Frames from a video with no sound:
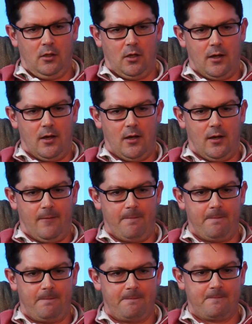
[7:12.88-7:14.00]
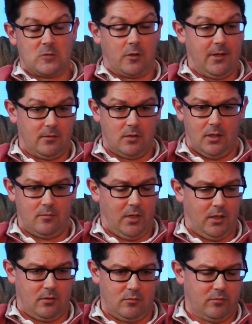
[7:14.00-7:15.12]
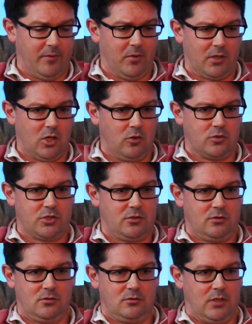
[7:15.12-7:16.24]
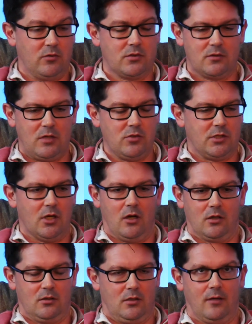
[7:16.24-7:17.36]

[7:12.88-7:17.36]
So then I remember my coach, he was young.